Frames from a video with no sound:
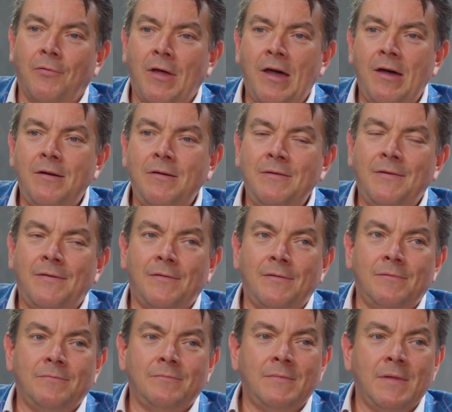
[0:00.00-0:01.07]
all those,
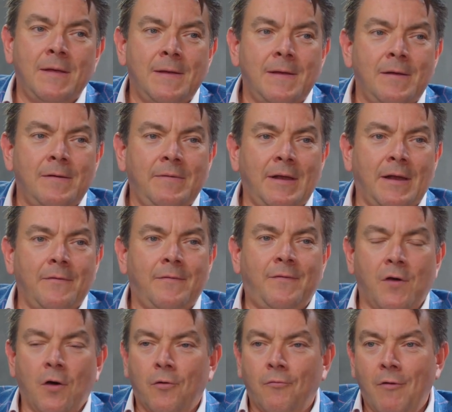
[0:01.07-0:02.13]
and
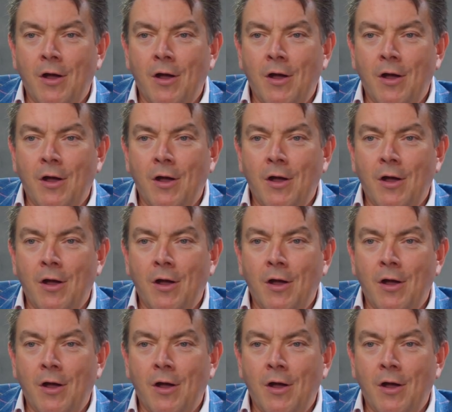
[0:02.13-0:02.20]
Forgotten